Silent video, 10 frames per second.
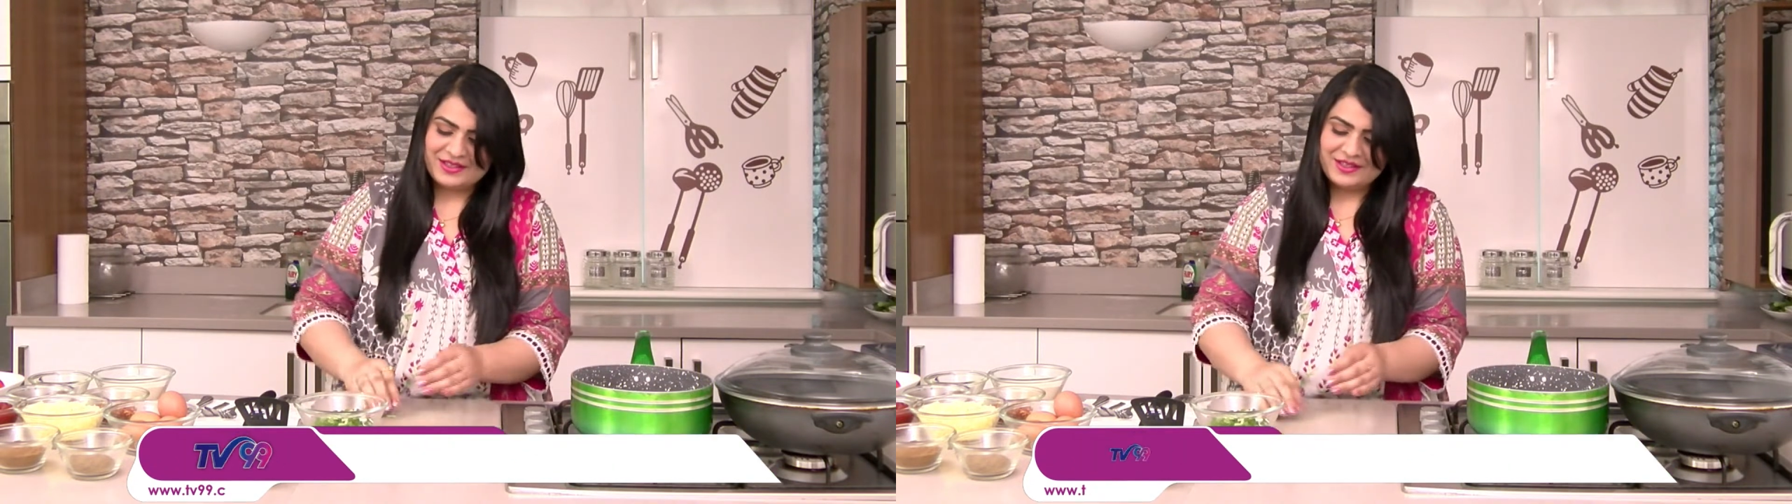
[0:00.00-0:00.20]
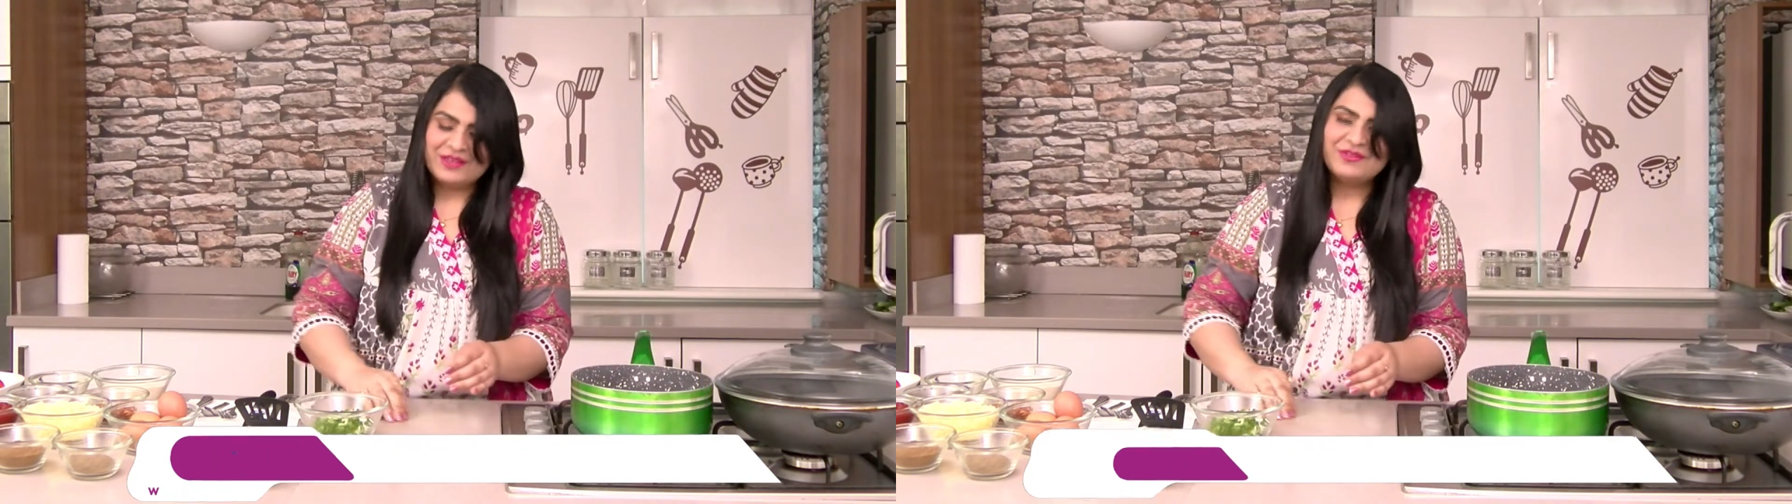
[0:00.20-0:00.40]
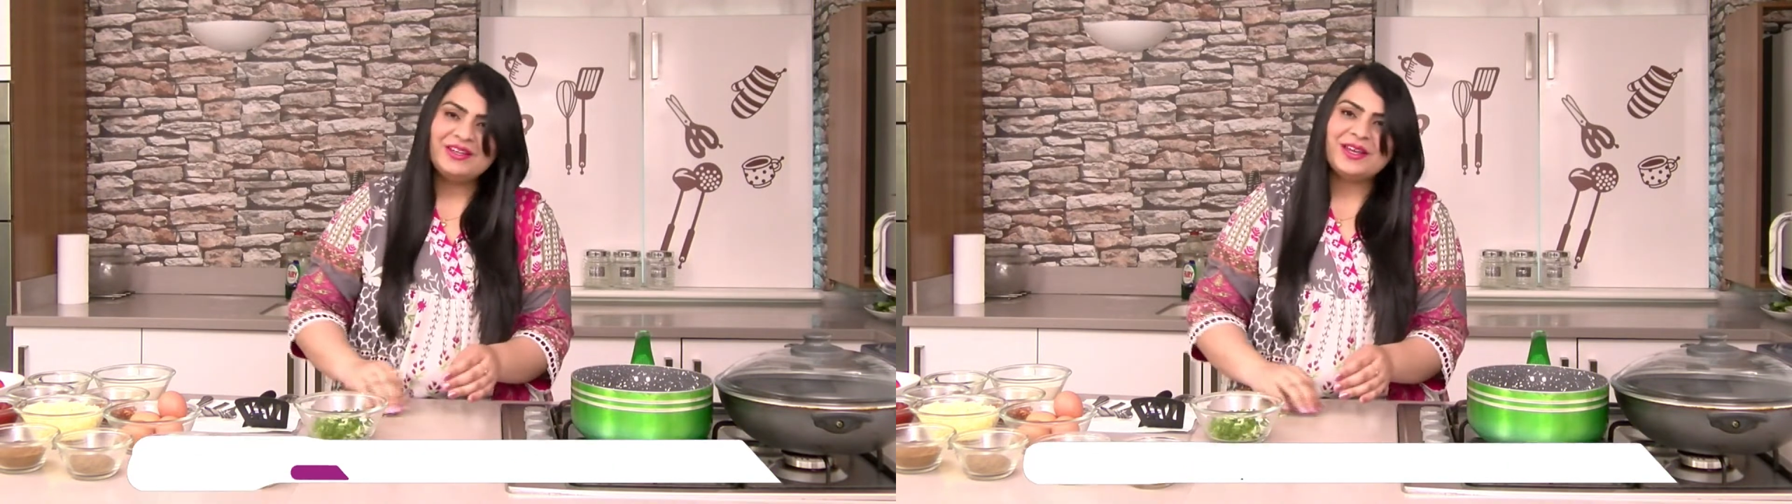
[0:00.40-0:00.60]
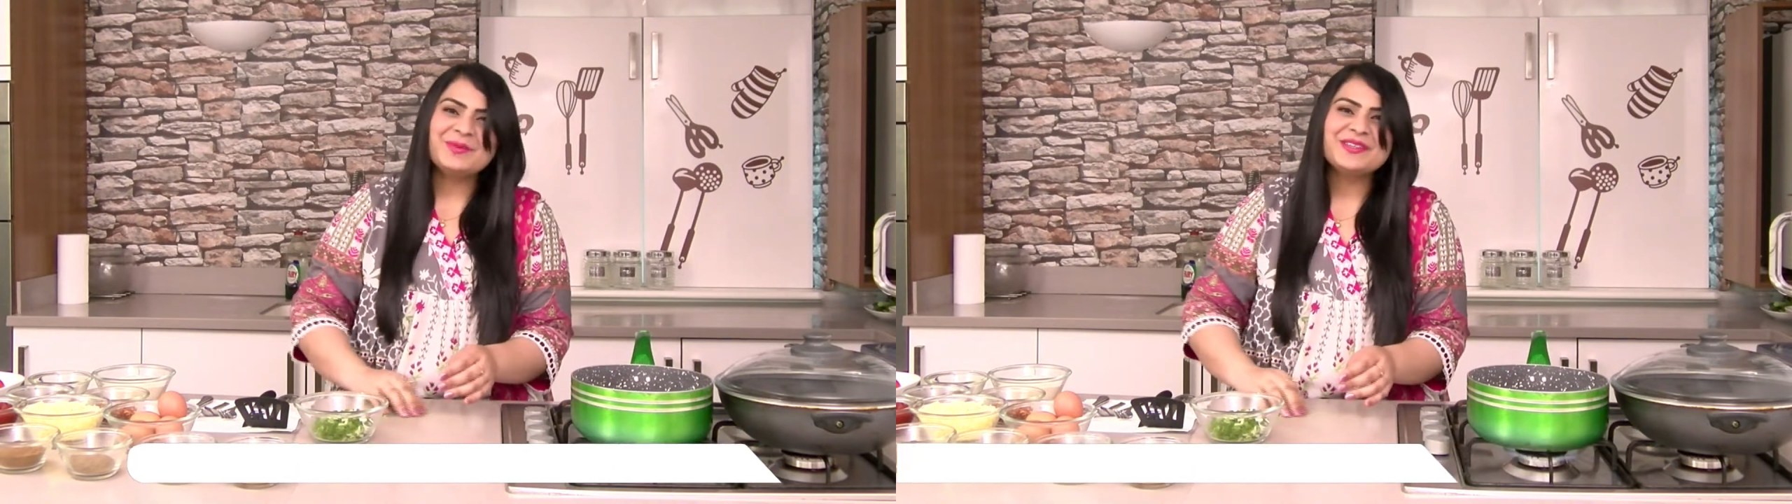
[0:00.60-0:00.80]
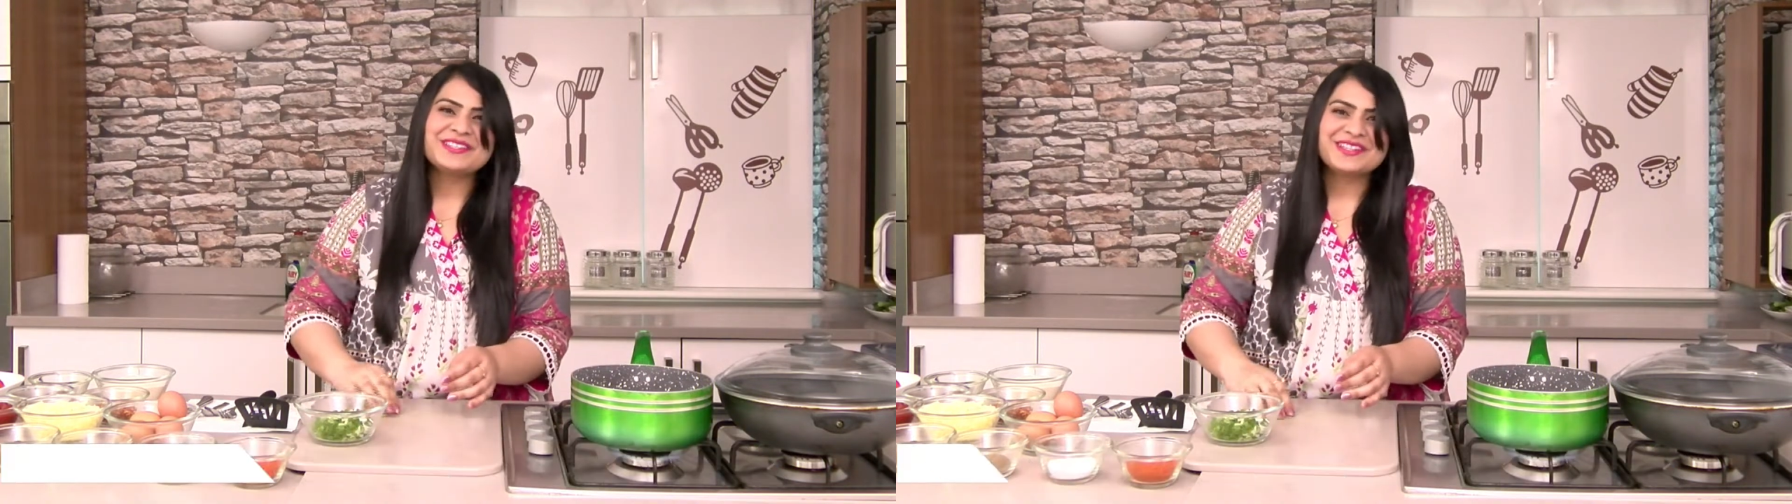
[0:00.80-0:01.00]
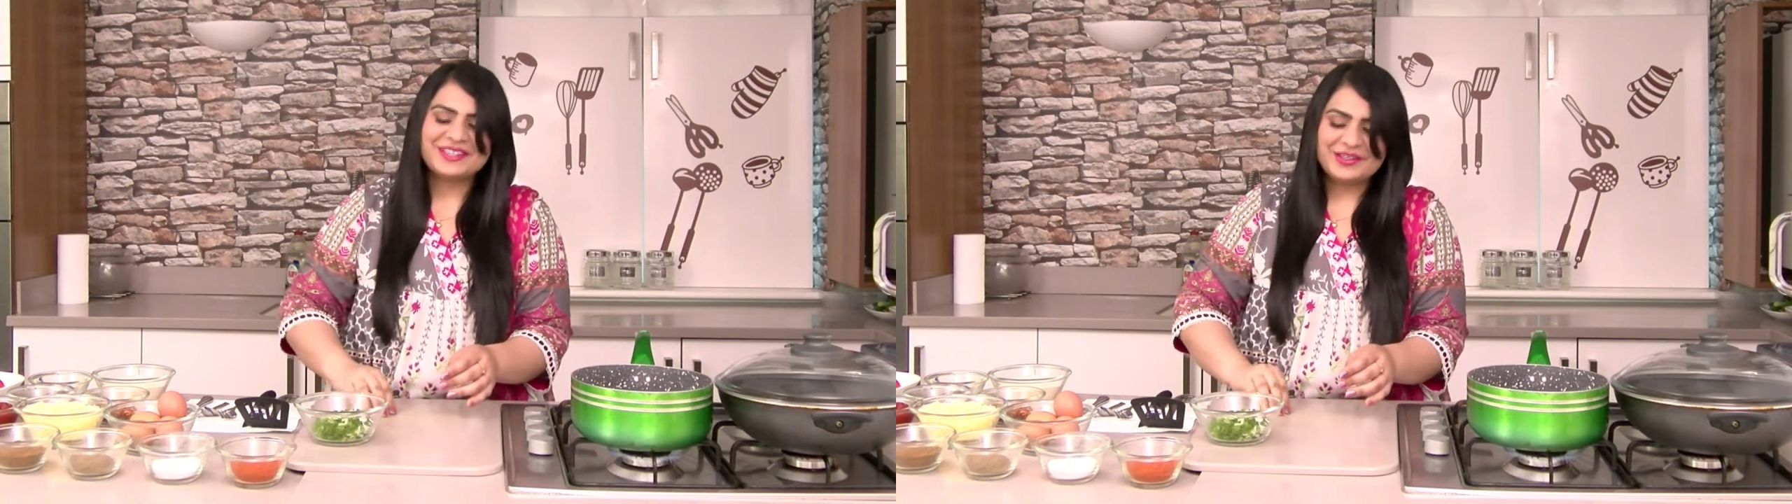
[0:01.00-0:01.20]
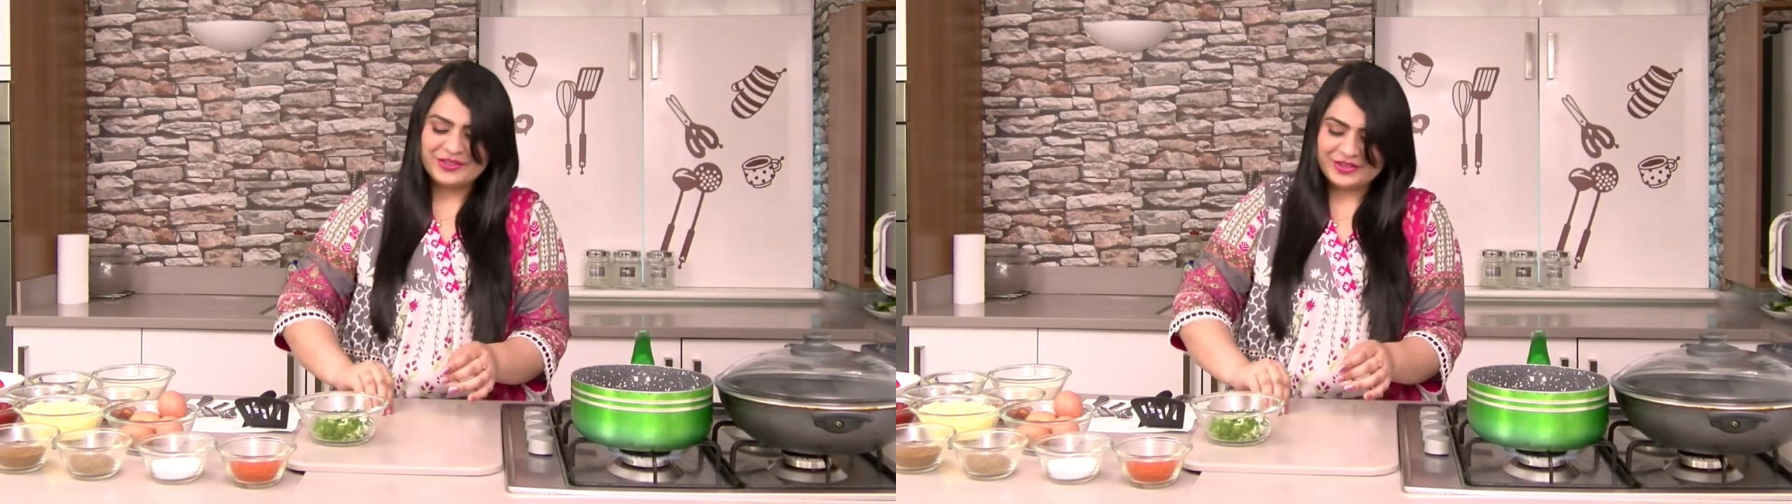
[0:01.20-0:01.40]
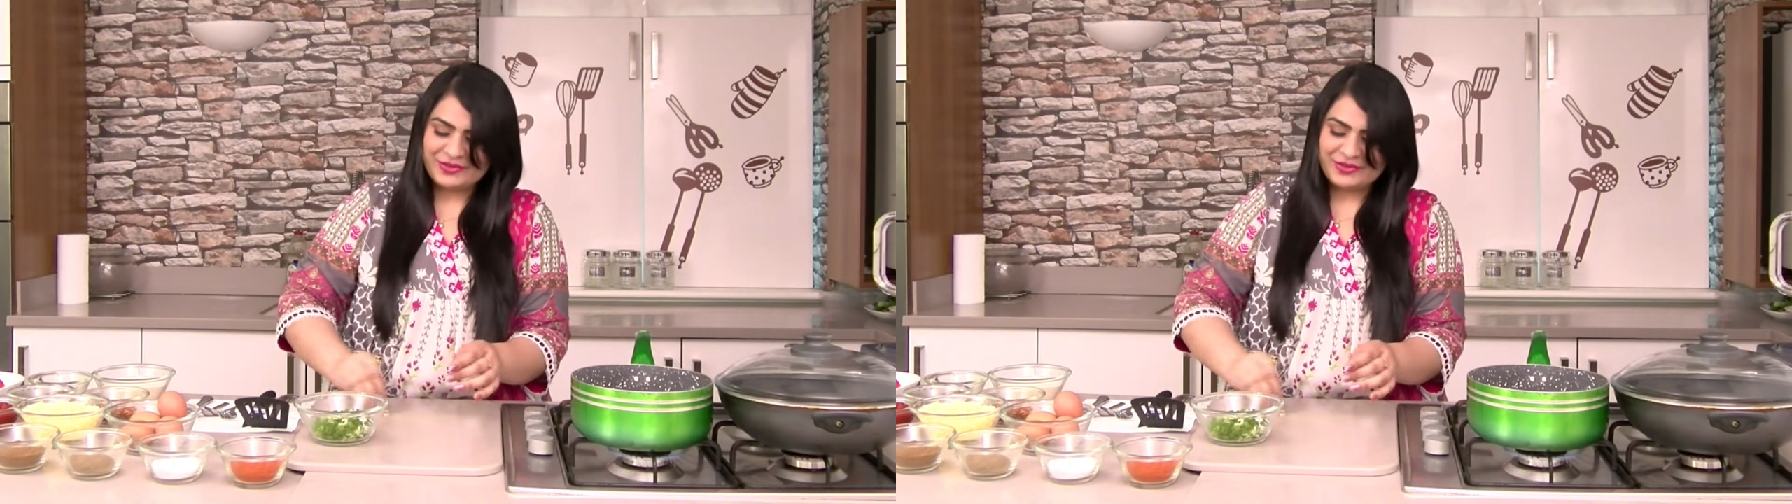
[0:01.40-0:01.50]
Lovely name, isn't it? You're gonna